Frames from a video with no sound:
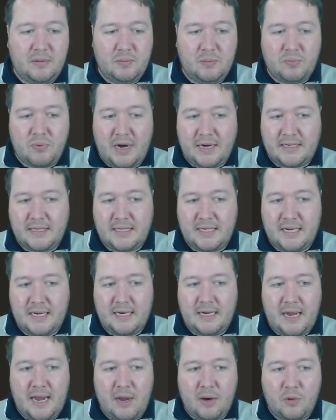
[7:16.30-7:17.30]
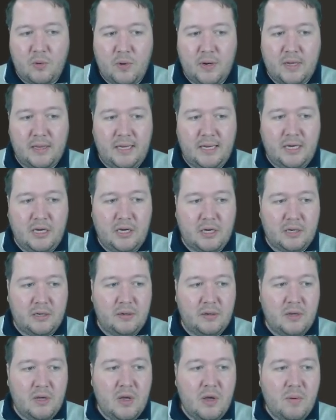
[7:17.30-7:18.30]
practicing how quickly you
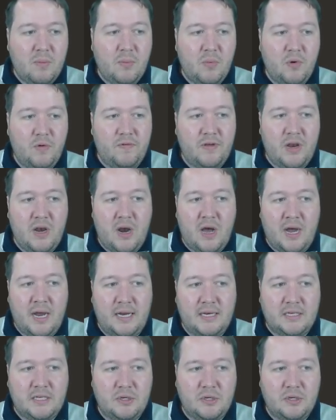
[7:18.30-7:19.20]
can move a knight